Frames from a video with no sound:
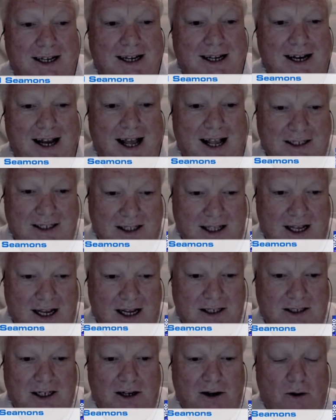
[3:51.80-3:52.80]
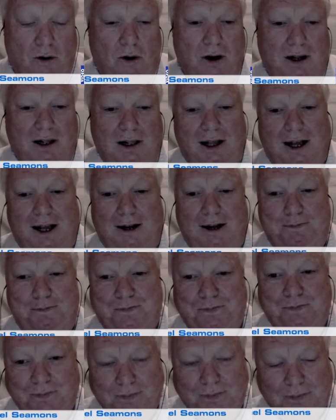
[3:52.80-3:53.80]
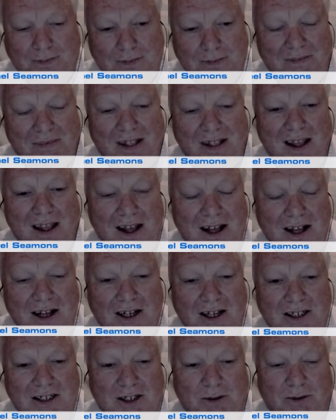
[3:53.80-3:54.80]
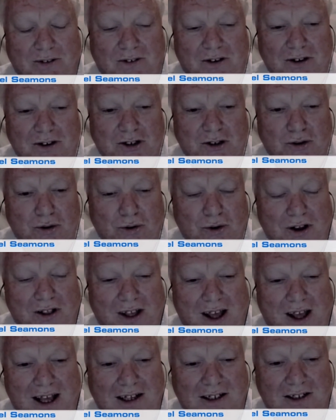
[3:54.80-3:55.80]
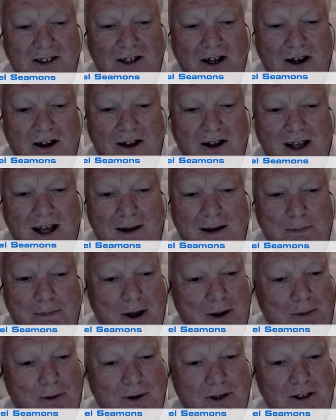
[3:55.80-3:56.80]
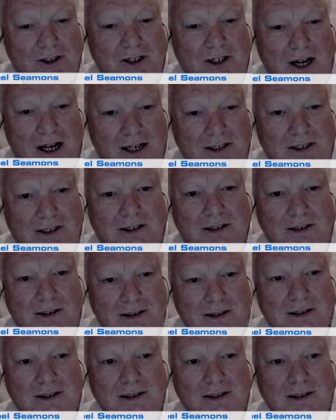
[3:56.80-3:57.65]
as theirs in iCloud. So we've got a story there. So, yeah, people can just